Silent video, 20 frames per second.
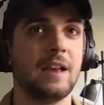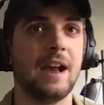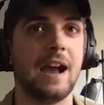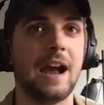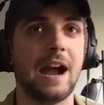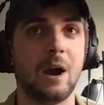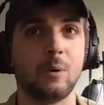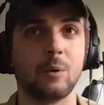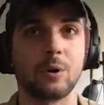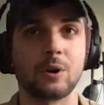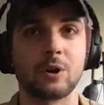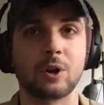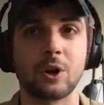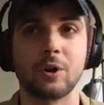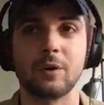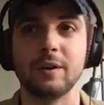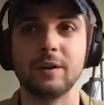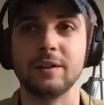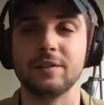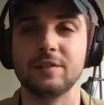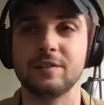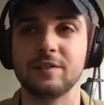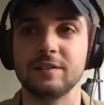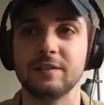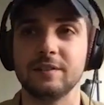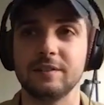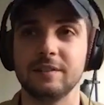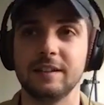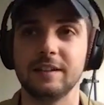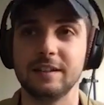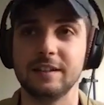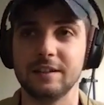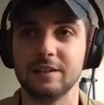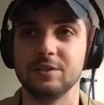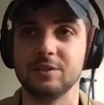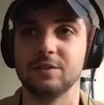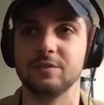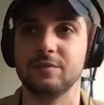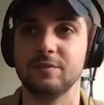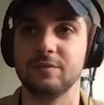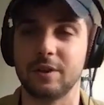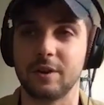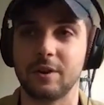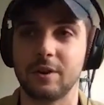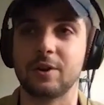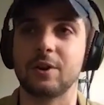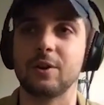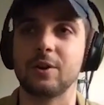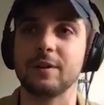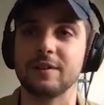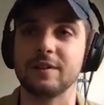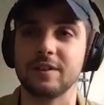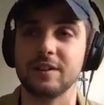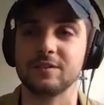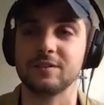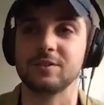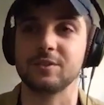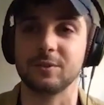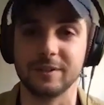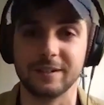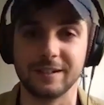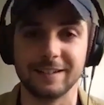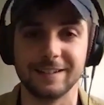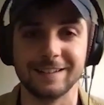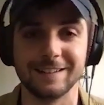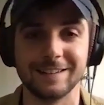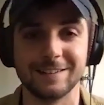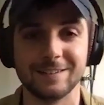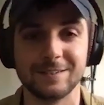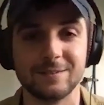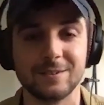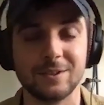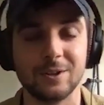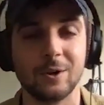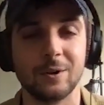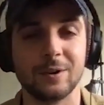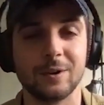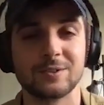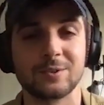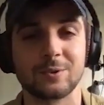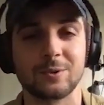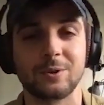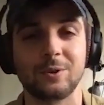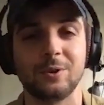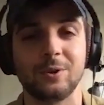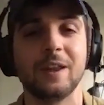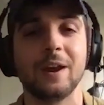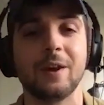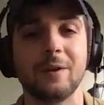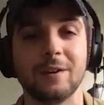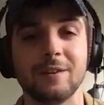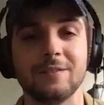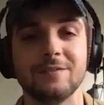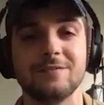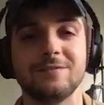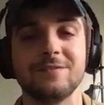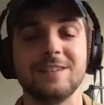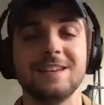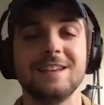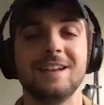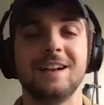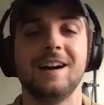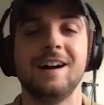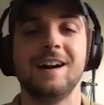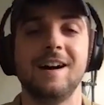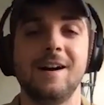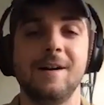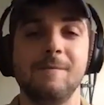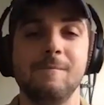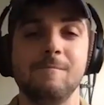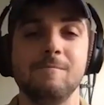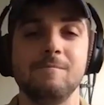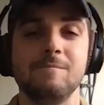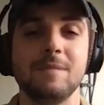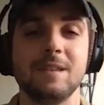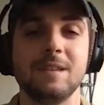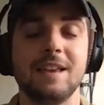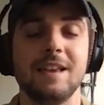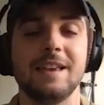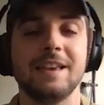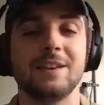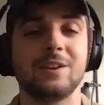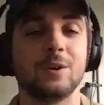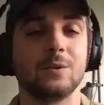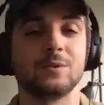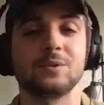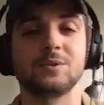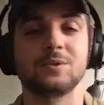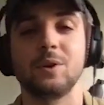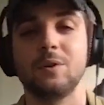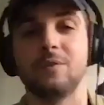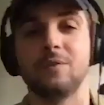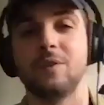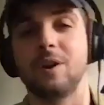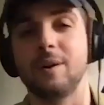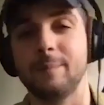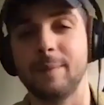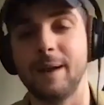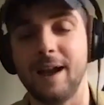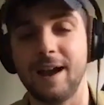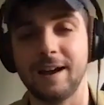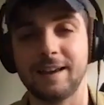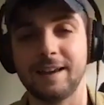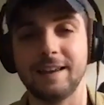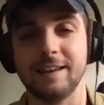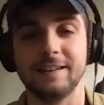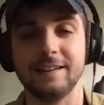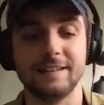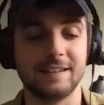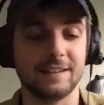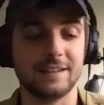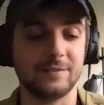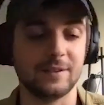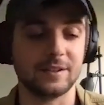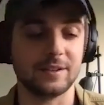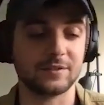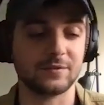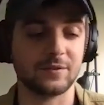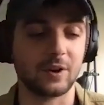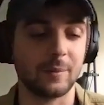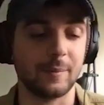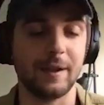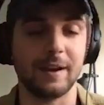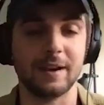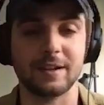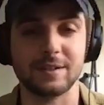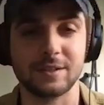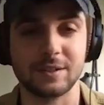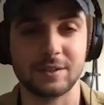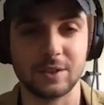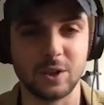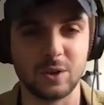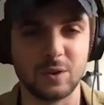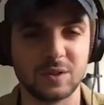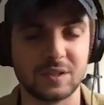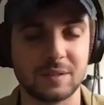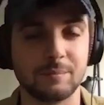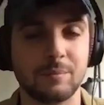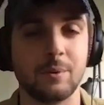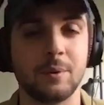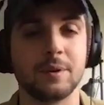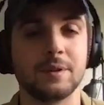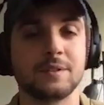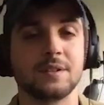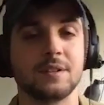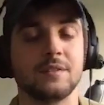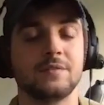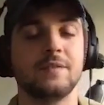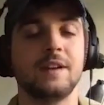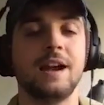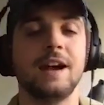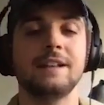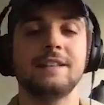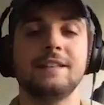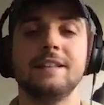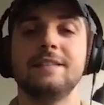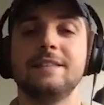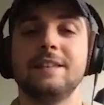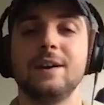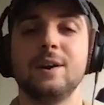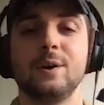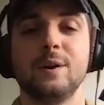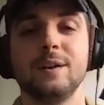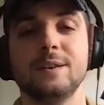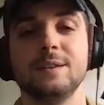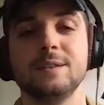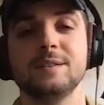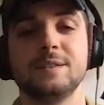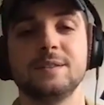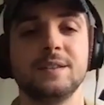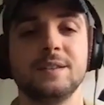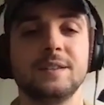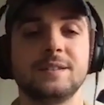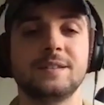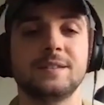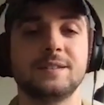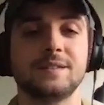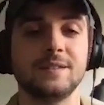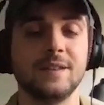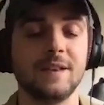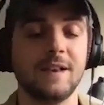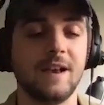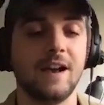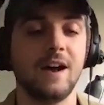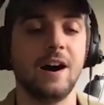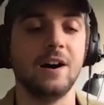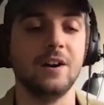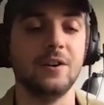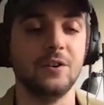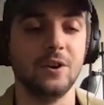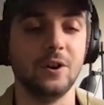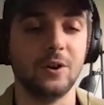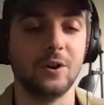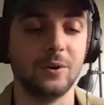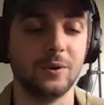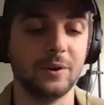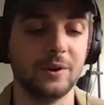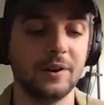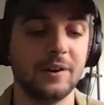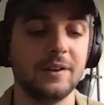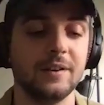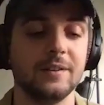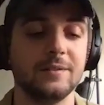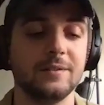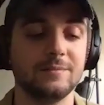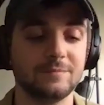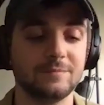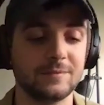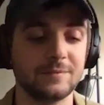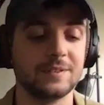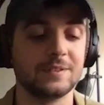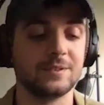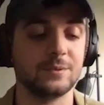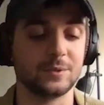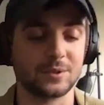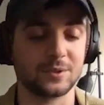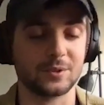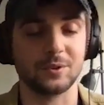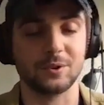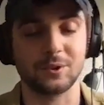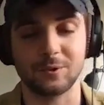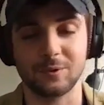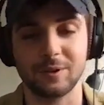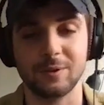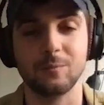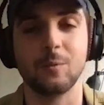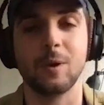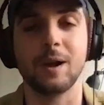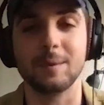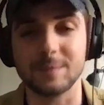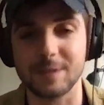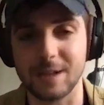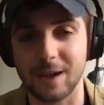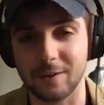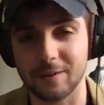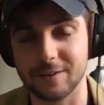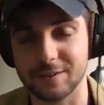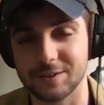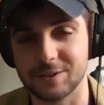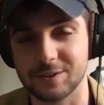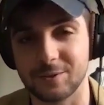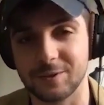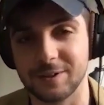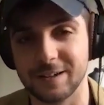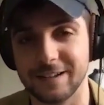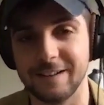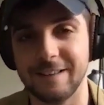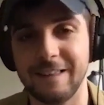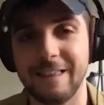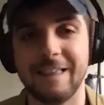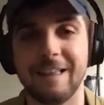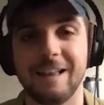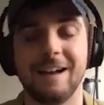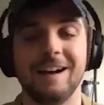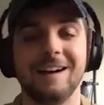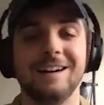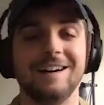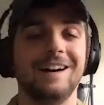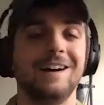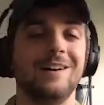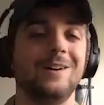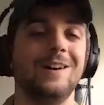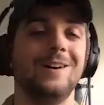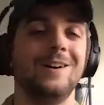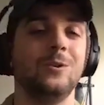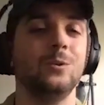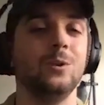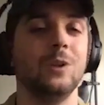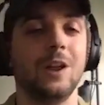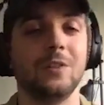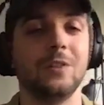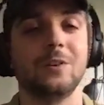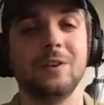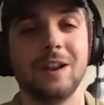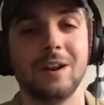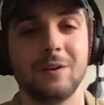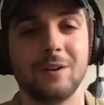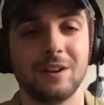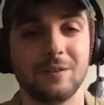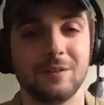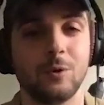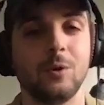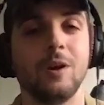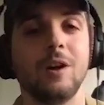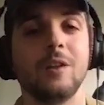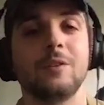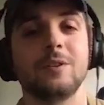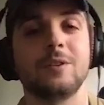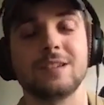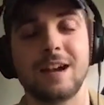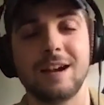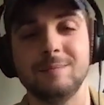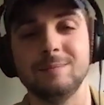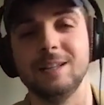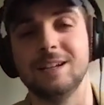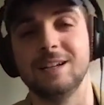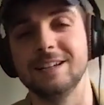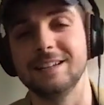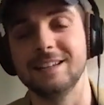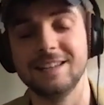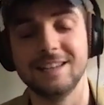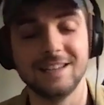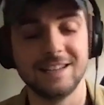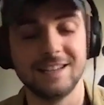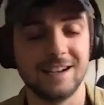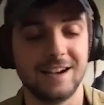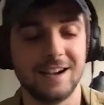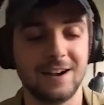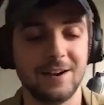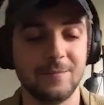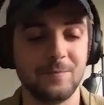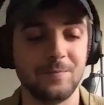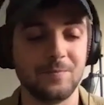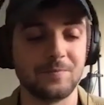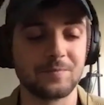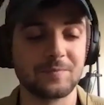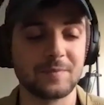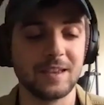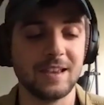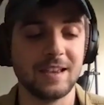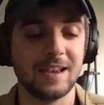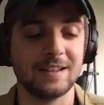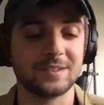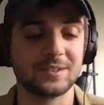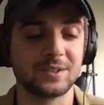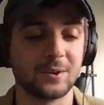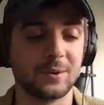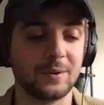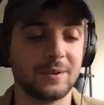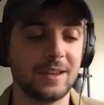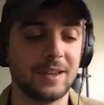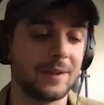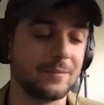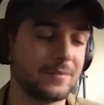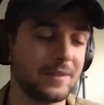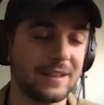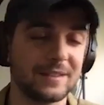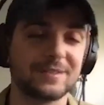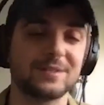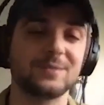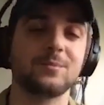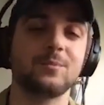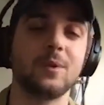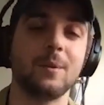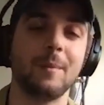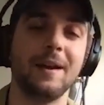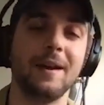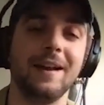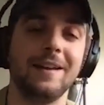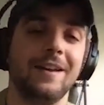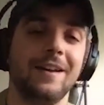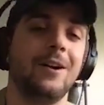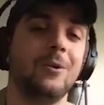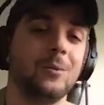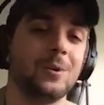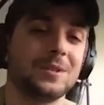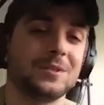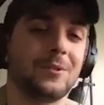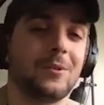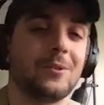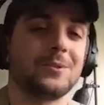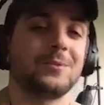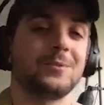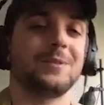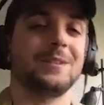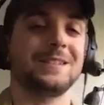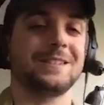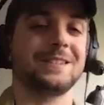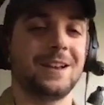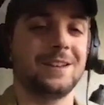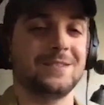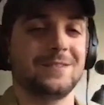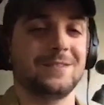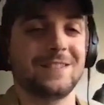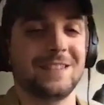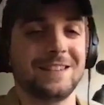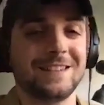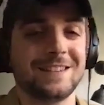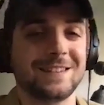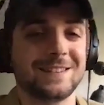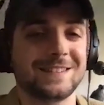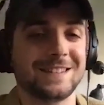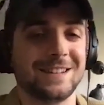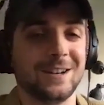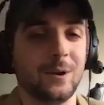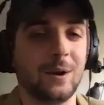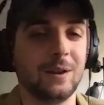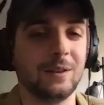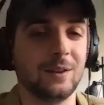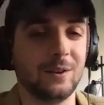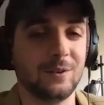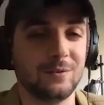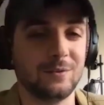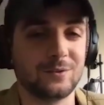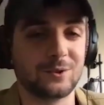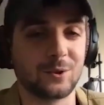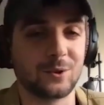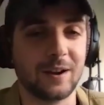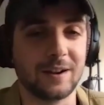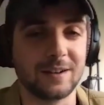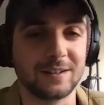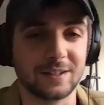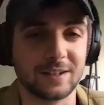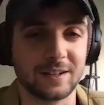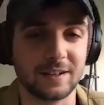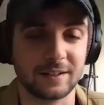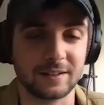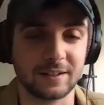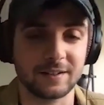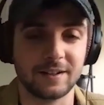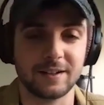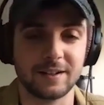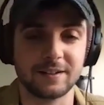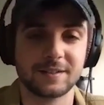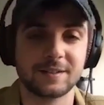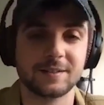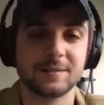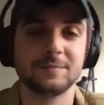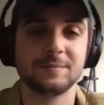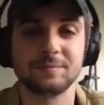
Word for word: our current lineage of our current history and, you know, historical narrative, it goes so far back, and even as far back as it goes, it points to the fact that there is this unknown, to a certain degree, wiped out history, a whole other narrative, a whole other timeline. And so, yeah, that's where my head always goes with these kinds of things. You know, I love trying to connect the dots.